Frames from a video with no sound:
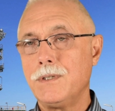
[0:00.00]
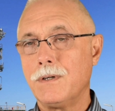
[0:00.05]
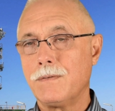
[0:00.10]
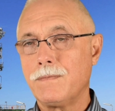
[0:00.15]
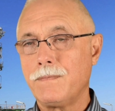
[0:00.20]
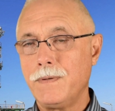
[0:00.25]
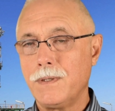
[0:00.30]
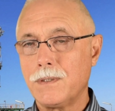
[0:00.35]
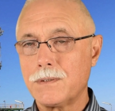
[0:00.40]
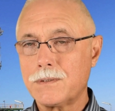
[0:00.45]
your
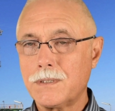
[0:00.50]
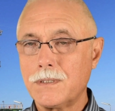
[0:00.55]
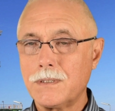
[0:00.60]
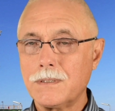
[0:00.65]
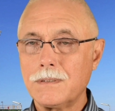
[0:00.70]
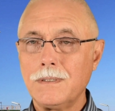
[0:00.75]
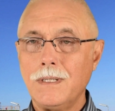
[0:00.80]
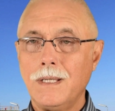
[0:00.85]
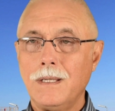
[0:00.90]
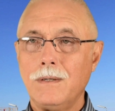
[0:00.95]

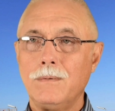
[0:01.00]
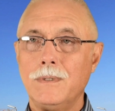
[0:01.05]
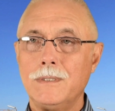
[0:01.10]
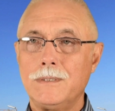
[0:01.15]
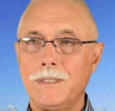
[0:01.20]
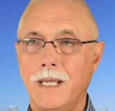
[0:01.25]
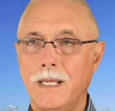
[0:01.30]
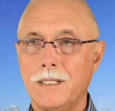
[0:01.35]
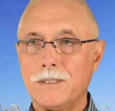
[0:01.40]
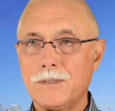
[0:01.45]
filter,
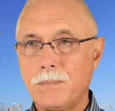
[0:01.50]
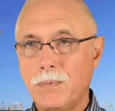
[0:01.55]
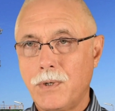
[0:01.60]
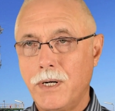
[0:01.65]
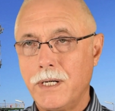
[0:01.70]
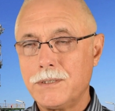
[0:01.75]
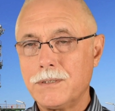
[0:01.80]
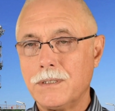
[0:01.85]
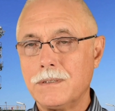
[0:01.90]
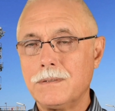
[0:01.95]
which adds
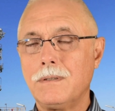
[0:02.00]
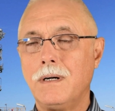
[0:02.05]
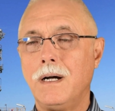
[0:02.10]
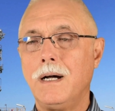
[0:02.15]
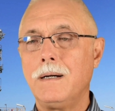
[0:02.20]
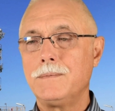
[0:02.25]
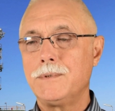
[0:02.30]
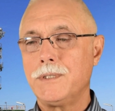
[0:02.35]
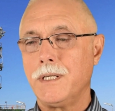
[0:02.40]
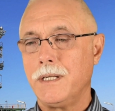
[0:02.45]
pressure
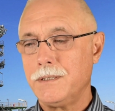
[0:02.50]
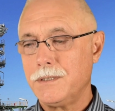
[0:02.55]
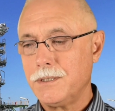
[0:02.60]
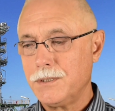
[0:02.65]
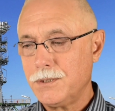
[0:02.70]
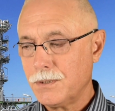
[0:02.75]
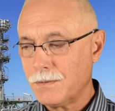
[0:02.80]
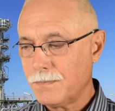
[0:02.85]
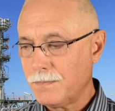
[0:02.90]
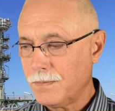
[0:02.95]
drop,
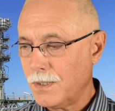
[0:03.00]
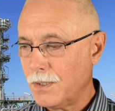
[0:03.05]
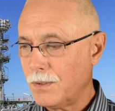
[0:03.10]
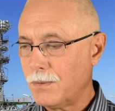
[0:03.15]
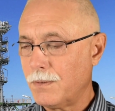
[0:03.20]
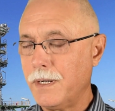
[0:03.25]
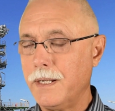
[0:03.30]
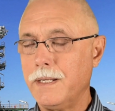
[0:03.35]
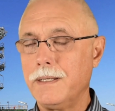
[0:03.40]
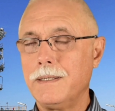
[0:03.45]
changes your flow
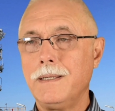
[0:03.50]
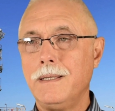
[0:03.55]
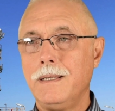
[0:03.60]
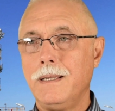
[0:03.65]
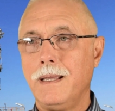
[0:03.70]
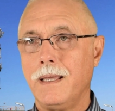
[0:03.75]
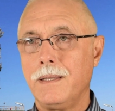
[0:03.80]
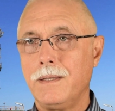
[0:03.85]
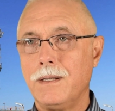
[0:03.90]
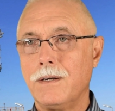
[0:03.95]
rate,
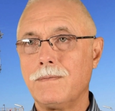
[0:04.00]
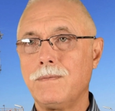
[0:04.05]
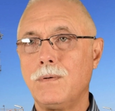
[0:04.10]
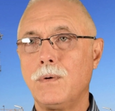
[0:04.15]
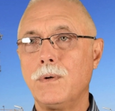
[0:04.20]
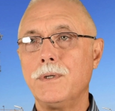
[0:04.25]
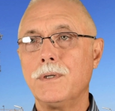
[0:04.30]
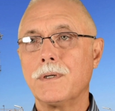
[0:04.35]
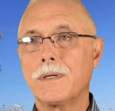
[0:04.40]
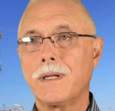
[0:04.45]
and
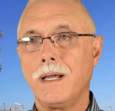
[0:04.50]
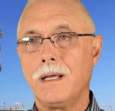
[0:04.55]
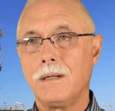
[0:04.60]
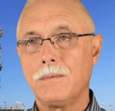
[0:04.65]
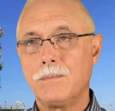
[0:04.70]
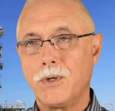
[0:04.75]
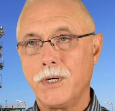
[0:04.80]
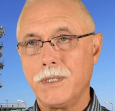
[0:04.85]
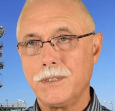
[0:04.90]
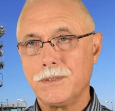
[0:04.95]
therefore your
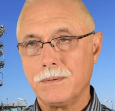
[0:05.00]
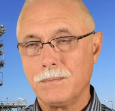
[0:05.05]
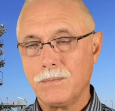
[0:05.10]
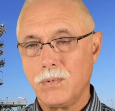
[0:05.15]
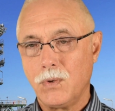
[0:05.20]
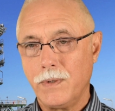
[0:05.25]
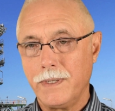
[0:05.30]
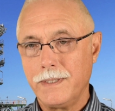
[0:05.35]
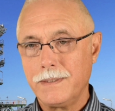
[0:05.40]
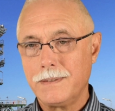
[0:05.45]
calibration
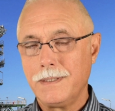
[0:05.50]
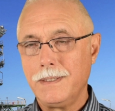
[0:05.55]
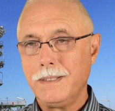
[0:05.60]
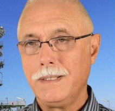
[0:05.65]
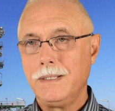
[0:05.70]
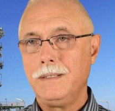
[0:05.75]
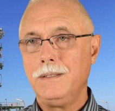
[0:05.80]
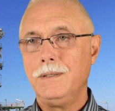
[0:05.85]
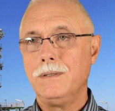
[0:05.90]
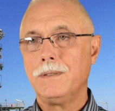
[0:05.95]
point.
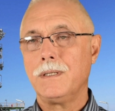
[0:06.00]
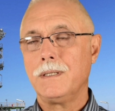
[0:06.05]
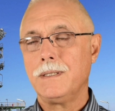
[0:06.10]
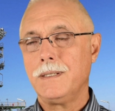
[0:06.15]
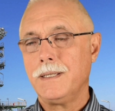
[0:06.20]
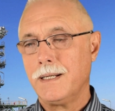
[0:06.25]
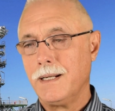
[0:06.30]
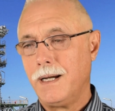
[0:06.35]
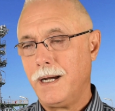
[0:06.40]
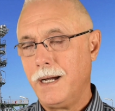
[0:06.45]
You can
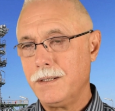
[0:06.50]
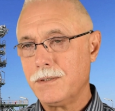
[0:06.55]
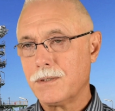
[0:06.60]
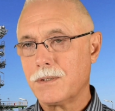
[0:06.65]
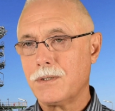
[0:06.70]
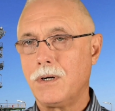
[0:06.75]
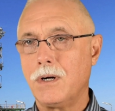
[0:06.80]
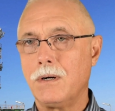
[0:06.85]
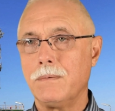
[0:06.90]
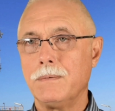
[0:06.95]
get
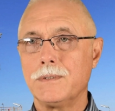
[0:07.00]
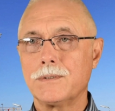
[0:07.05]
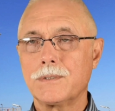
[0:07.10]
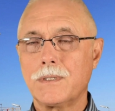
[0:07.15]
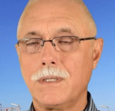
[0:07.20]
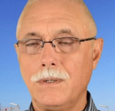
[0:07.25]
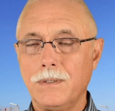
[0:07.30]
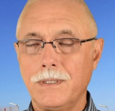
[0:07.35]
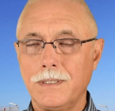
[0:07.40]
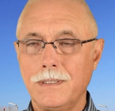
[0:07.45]
hydrocarbons
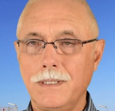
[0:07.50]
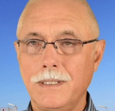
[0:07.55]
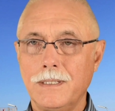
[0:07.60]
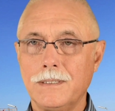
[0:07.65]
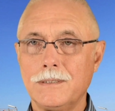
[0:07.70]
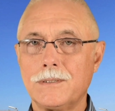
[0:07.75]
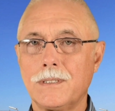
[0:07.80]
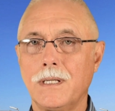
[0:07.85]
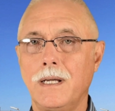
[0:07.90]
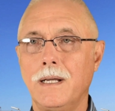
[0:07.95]
coating the
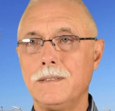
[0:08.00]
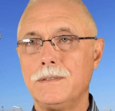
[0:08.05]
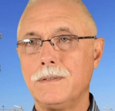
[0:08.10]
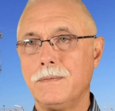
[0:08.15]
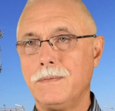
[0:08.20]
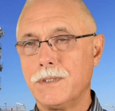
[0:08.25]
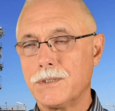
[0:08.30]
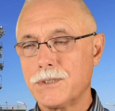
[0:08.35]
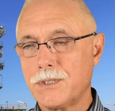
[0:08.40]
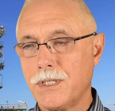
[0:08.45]
insides
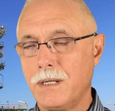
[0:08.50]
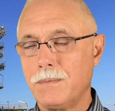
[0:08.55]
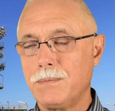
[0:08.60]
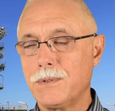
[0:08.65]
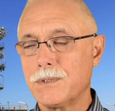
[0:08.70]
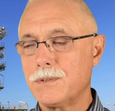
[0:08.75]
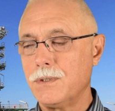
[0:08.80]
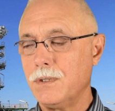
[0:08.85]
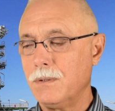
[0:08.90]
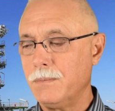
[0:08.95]
of your
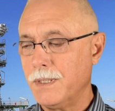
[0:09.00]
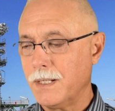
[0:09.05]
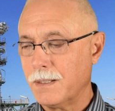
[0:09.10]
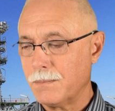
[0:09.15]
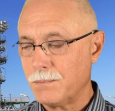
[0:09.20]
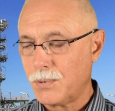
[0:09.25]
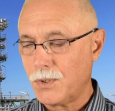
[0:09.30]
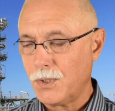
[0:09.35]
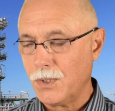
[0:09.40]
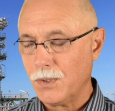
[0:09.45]
sample tubing
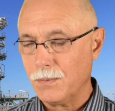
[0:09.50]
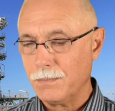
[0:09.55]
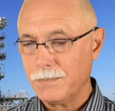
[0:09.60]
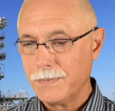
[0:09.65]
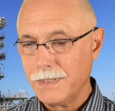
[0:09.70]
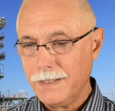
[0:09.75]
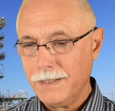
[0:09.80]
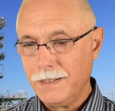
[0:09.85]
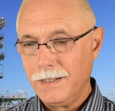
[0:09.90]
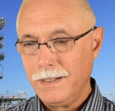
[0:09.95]
and probe,
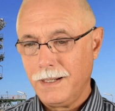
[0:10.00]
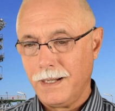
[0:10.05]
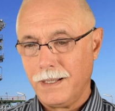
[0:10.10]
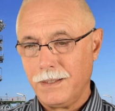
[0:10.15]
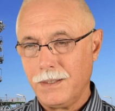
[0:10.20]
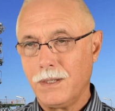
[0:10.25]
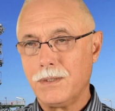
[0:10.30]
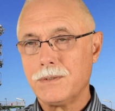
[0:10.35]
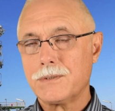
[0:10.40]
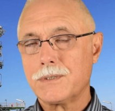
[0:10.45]

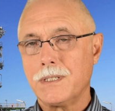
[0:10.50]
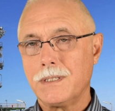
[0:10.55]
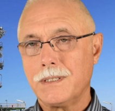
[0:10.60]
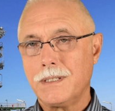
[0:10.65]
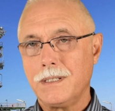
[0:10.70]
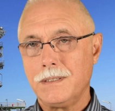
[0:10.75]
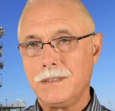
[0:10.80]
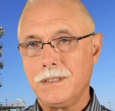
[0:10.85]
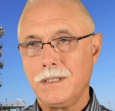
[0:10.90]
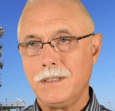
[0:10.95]
and those can
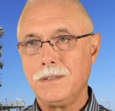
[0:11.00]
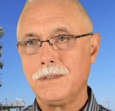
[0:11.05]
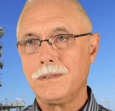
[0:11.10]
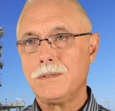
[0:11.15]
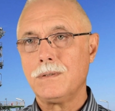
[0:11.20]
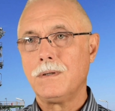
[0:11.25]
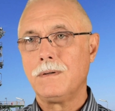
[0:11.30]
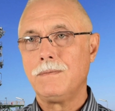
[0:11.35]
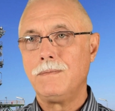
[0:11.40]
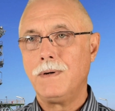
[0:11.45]
continue
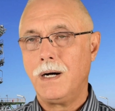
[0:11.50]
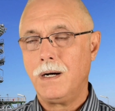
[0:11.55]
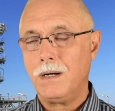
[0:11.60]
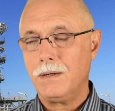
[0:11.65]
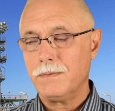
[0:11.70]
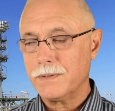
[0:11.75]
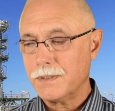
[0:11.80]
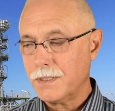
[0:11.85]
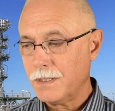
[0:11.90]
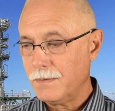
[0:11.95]
to
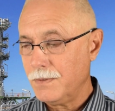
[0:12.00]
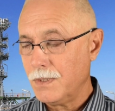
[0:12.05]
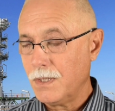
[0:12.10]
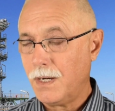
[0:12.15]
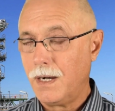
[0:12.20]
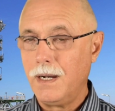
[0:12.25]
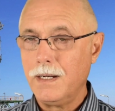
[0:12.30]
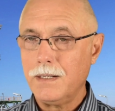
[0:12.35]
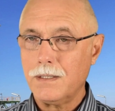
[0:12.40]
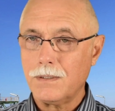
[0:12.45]
evolve and give you
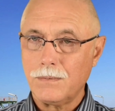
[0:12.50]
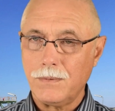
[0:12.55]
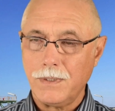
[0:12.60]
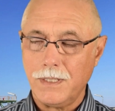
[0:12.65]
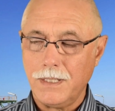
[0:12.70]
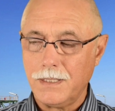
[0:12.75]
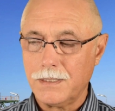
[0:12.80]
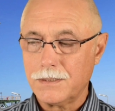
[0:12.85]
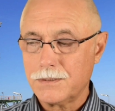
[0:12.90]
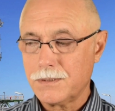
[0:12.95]
higher
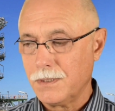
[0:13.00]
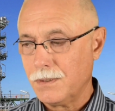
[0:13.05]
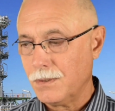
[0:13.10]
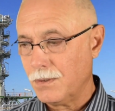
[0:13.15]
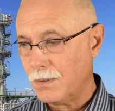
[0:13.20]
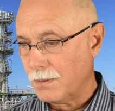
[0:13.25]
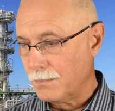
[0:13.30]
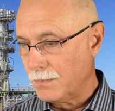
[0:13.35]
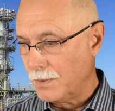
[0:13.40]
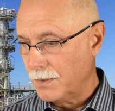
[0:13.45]
readings than
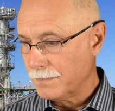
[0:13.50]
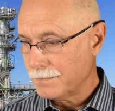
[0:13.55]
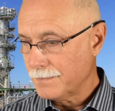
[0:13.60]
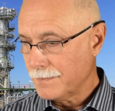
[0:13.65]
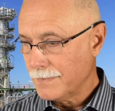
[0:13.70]
normal.